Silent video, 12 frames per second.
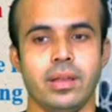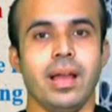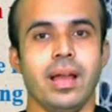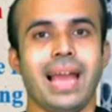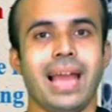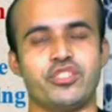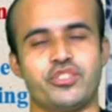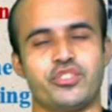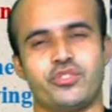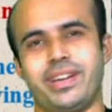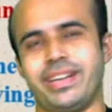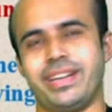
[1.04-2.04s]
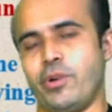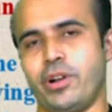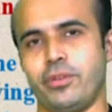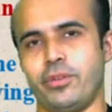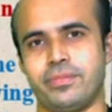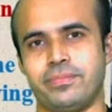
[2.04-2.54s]
Hello student, how are
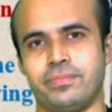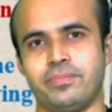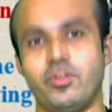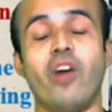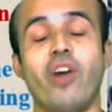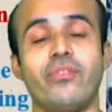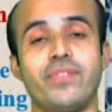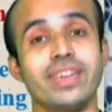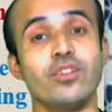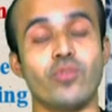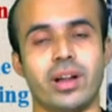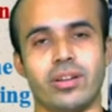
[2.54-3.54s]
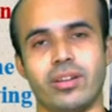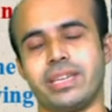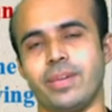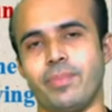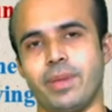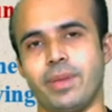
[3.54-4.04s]
you? Hope you are all
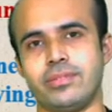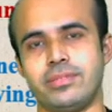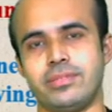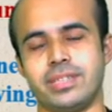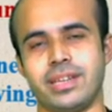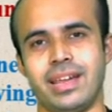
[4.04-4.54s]
keeping good